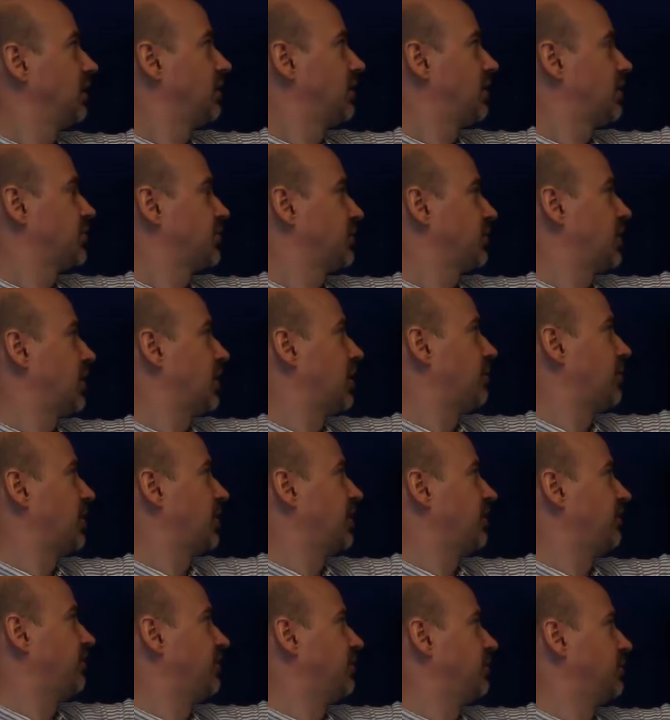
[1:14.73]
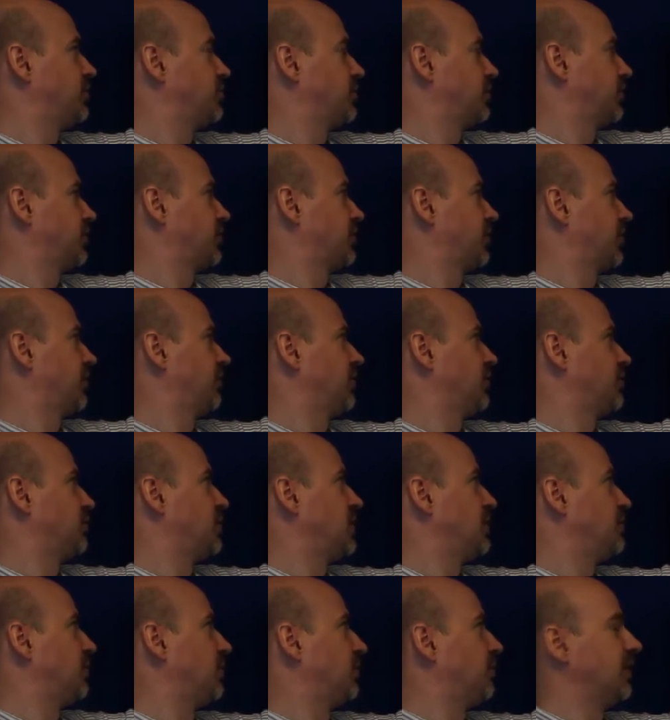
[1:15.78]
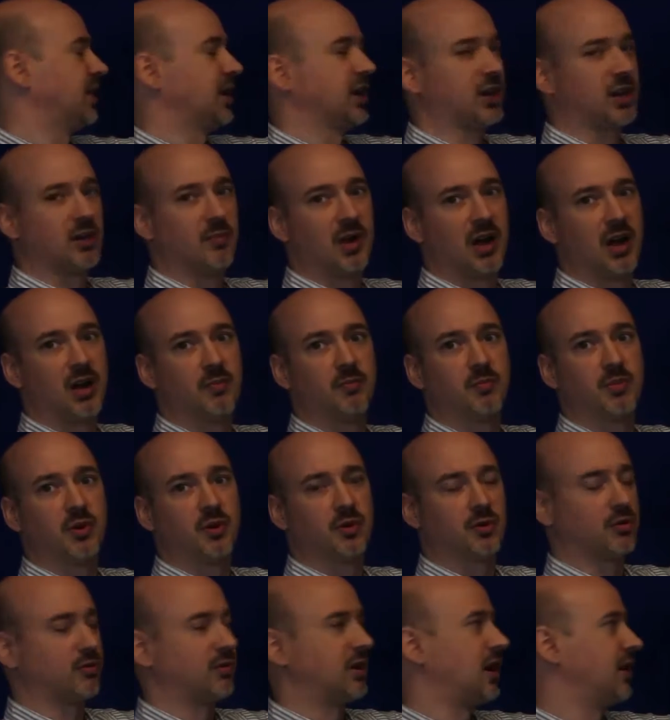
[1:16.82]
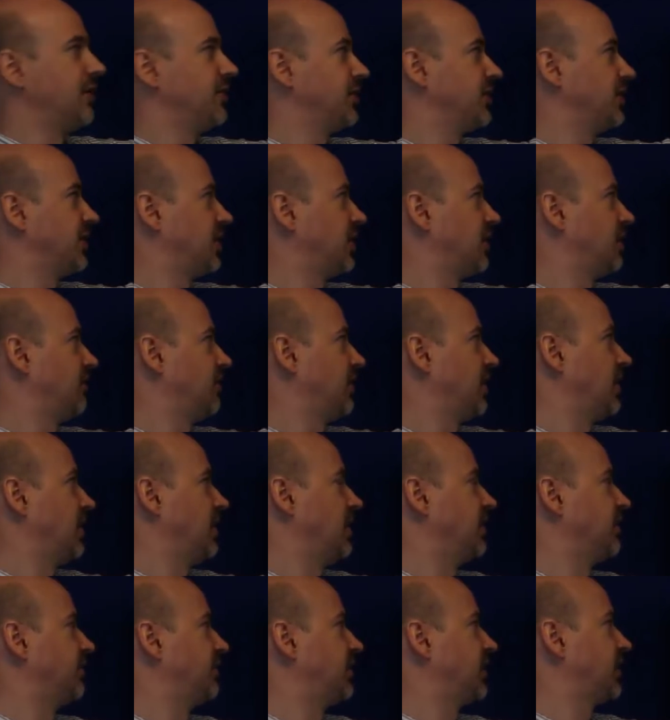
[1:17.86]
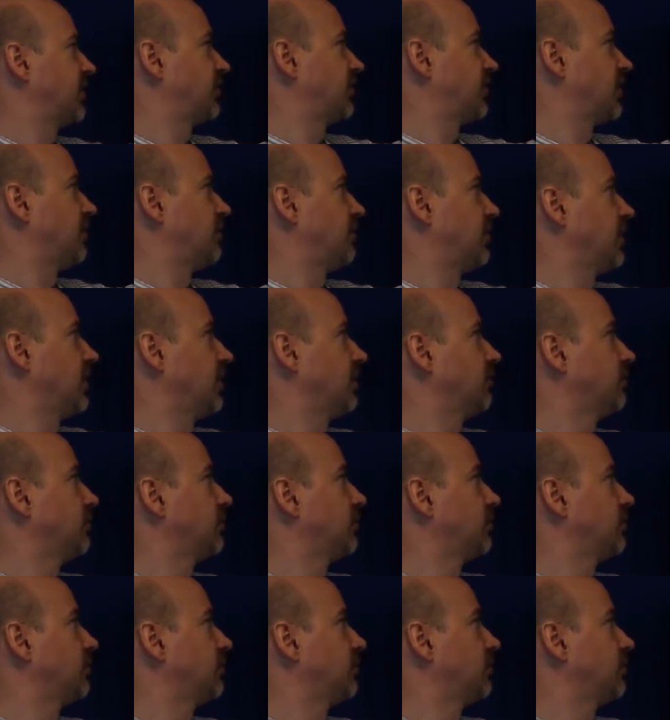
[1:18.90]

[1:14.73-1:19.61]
also help any future service people when they come out and poke around in here if they need to fix something.